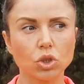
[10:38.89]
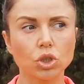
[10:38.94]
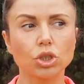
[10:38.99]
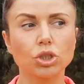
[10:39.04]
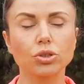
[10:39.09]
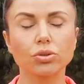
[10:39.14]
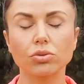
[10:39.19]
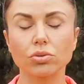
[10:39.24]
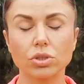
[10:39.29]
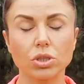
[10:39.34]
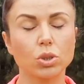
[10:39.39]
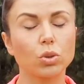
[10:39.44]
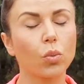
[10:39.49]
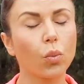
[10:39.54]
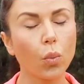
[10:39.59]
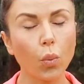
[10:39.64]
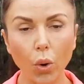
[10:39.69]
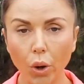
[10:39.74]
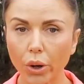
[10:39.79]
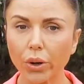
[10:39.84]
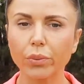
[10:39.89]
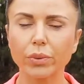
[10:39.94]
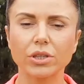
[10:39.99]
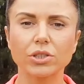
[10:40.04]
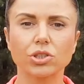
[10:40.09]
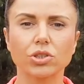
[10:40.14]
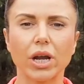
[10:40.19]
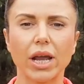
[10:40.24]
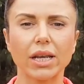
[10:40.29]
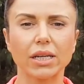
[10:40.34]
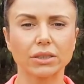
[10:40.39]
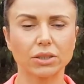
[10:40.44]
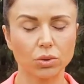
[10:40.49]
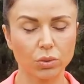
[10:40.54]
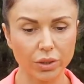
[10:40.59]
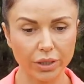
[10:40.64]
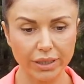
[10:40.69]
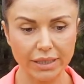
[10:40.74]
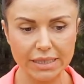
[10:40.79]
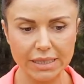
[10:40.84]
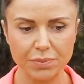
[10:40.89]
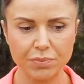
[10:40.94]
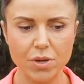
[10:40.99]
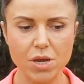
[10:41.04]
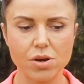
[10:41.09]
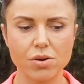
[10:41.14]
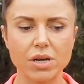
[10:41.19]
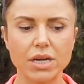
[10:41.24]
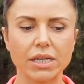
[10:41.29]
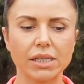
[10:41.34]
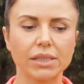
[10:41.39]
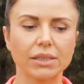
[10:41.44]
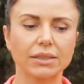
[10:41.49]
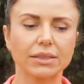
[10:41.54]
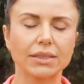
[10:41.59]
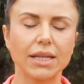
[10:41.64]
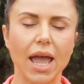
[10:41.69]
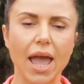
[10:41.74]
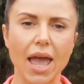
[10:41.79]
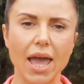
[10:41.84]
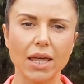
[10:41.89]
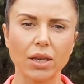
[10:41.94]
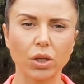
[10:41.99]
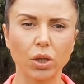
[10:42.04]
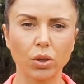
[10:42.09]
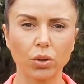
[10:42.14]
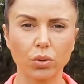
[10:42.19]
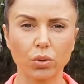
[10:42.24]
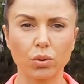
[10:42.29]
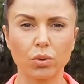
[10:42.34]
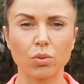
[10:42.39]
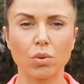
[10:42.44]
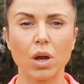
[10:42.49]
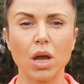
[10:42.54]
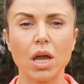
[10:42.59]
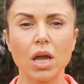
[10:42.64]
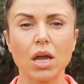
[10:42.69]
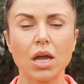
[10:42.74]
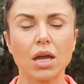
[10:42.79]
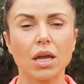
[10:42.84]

choose to work with trainers who are experienced and who